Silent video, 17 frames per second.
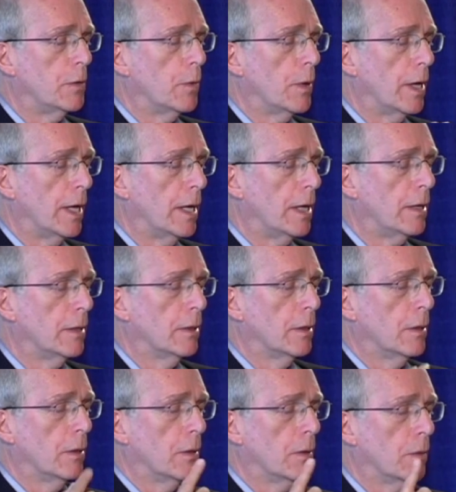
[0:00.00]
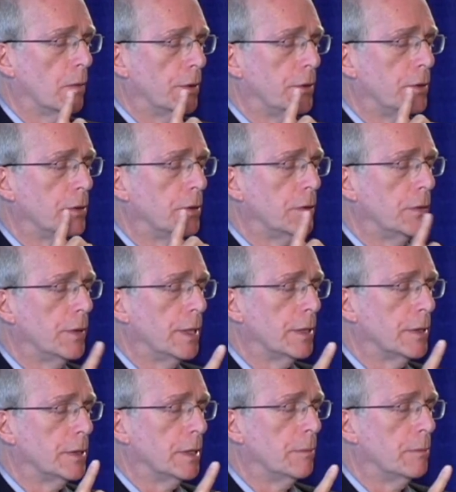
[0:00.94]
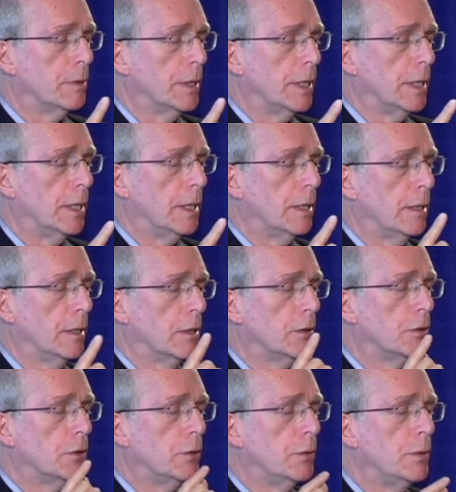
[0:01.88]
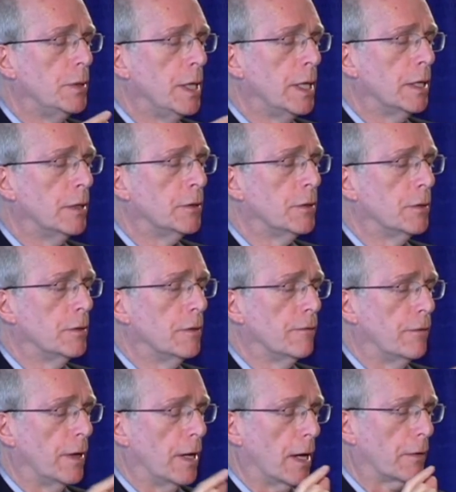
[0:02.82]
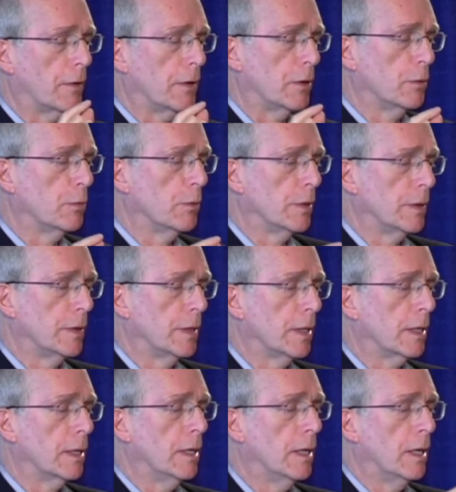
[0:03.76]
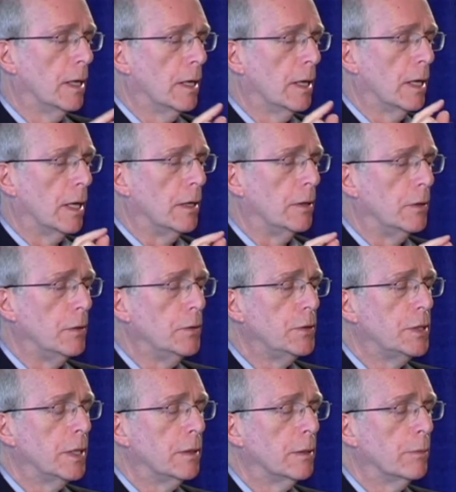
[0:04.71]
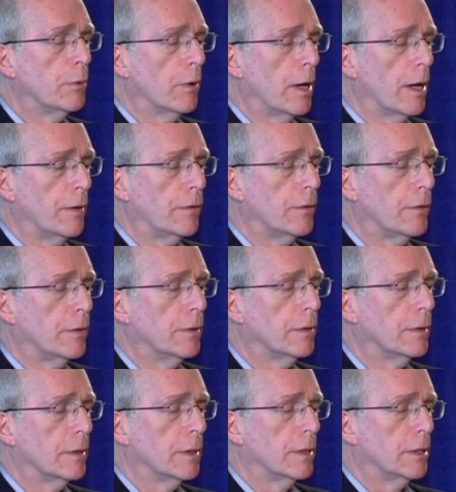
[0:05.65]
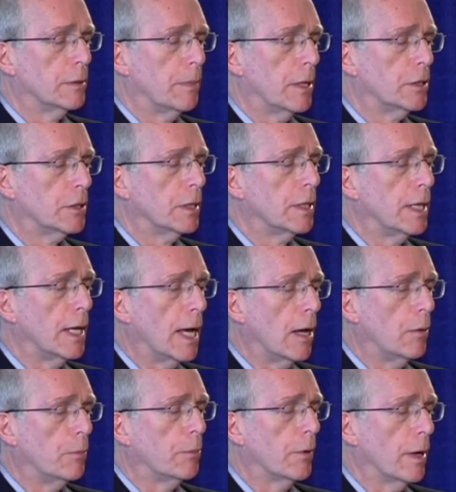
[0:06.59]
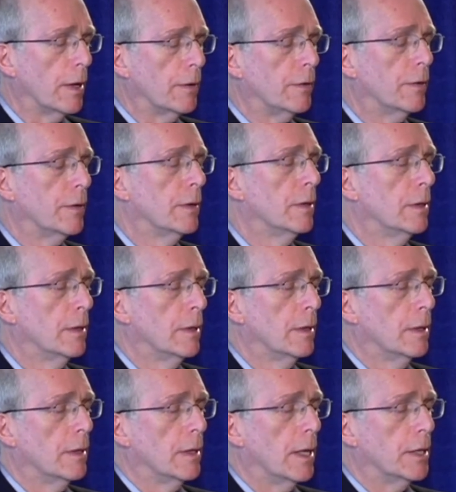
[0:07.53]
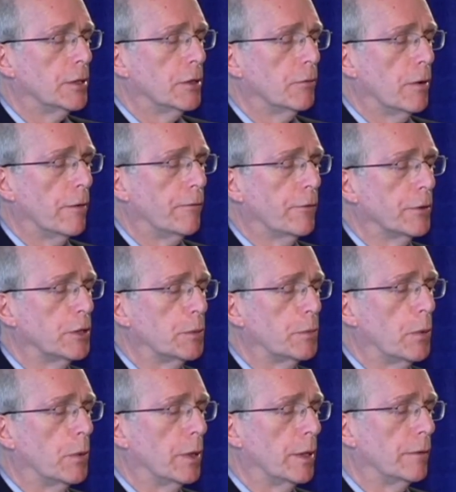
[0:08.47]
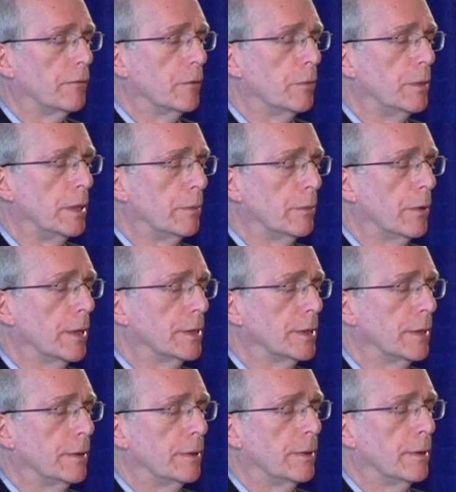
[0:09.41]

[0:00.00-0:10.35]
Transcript: way, what you're doing is simply tuning into the fact that you're breathing and using the breath, especially the out-breath, as a reference point for being present.